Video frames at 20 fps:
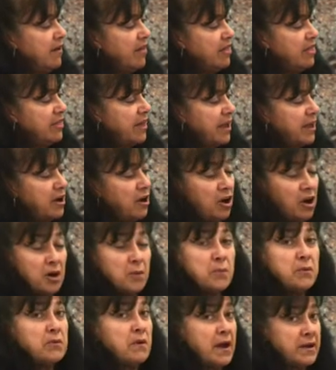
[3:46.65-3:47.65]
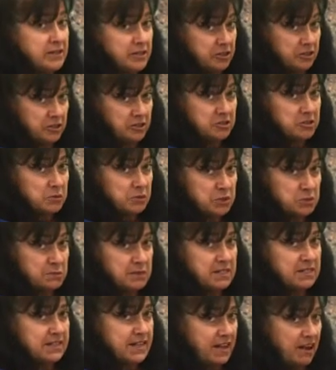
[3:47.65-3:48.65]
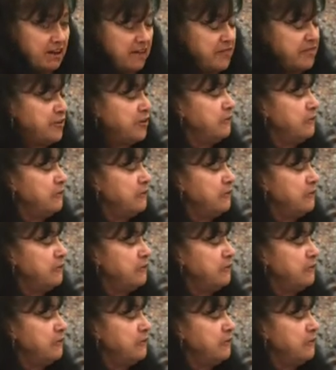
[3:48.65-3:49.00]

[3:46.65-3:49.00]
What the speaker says: They are predators, which means they hunt their